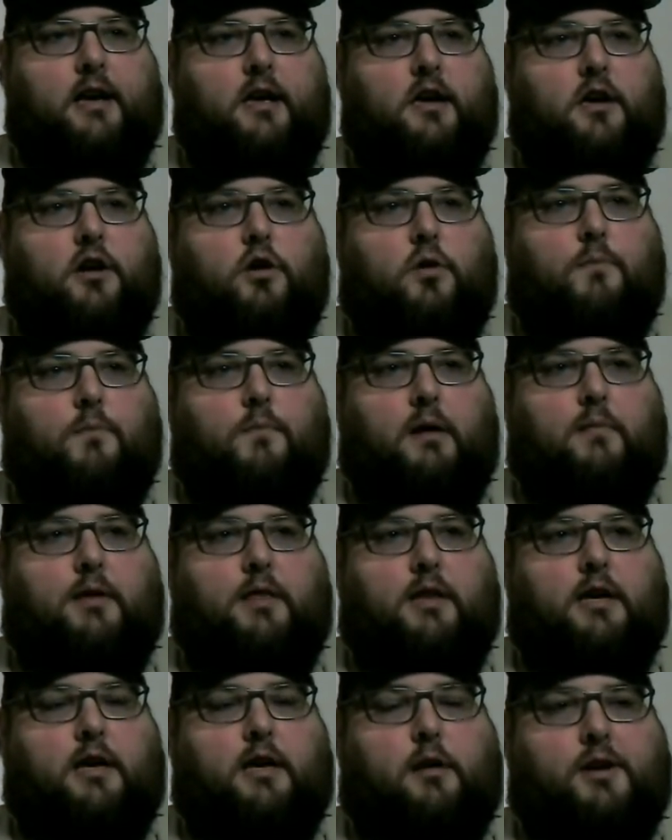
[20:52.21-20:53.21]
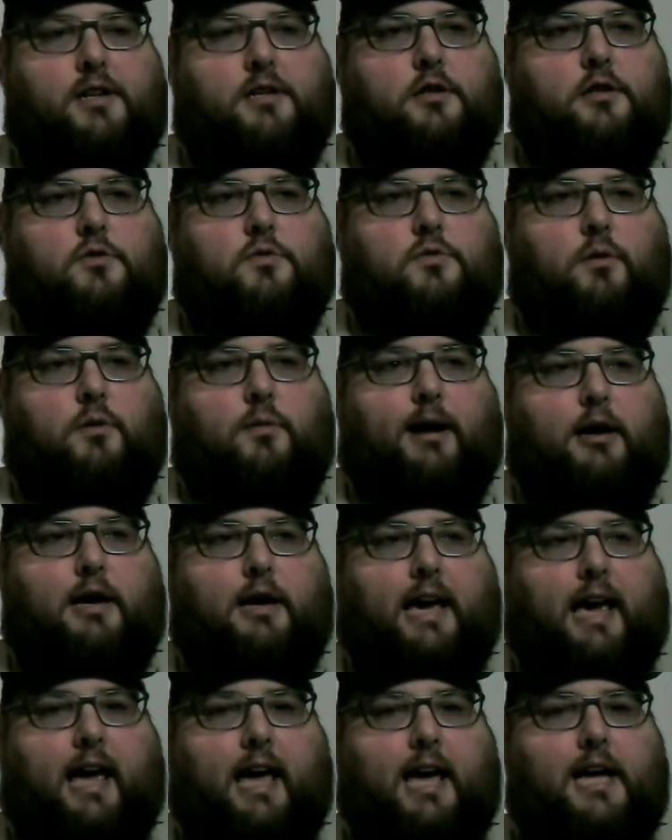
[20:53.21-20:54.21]
you know, maybe the telepresence robot
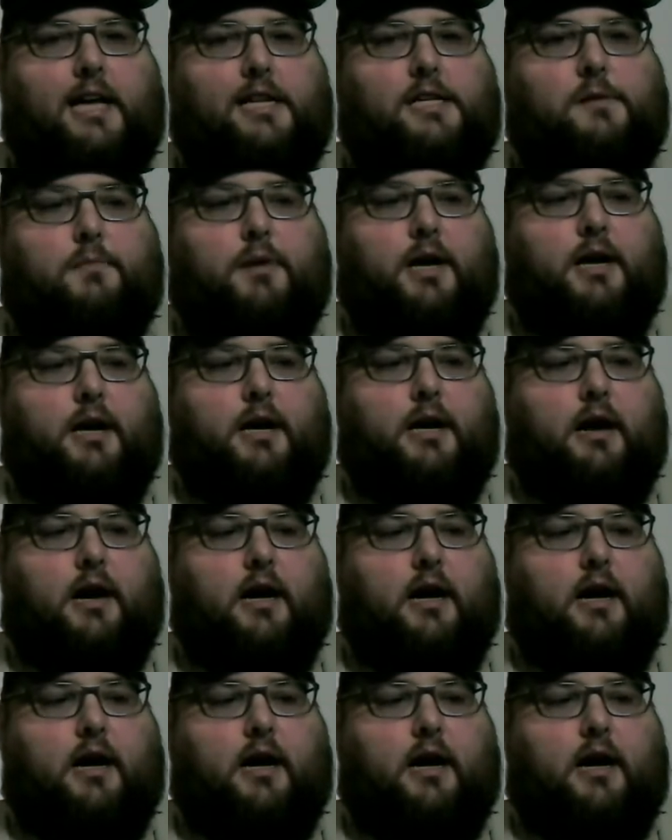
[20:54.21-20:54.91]
can't, but